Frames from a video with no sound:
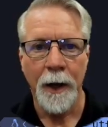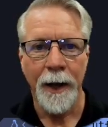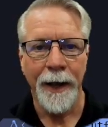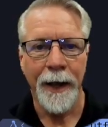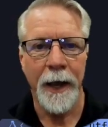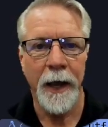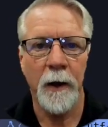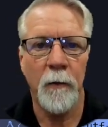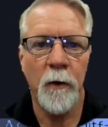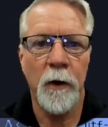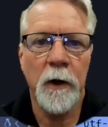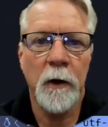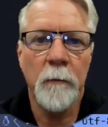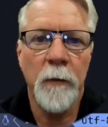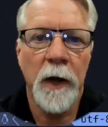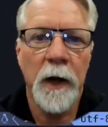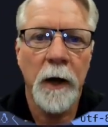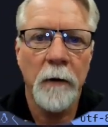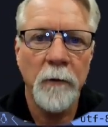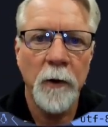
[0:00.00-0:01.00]
Hey, welcome
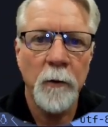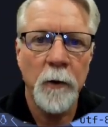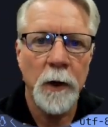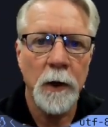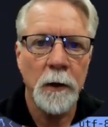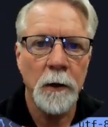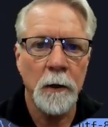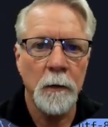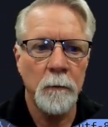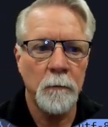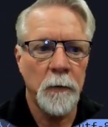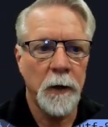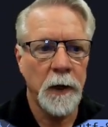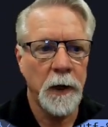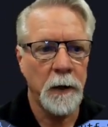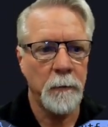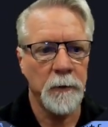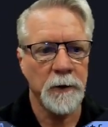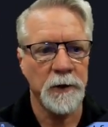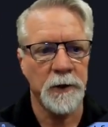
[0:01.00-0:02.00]
back everyone. My
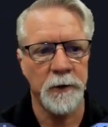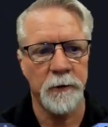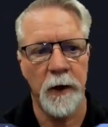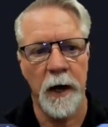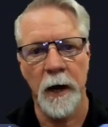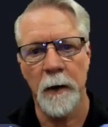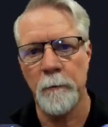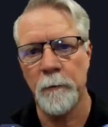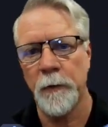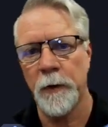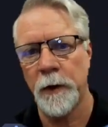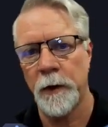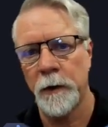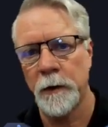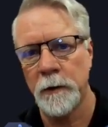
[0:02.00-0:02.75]
name is Trap.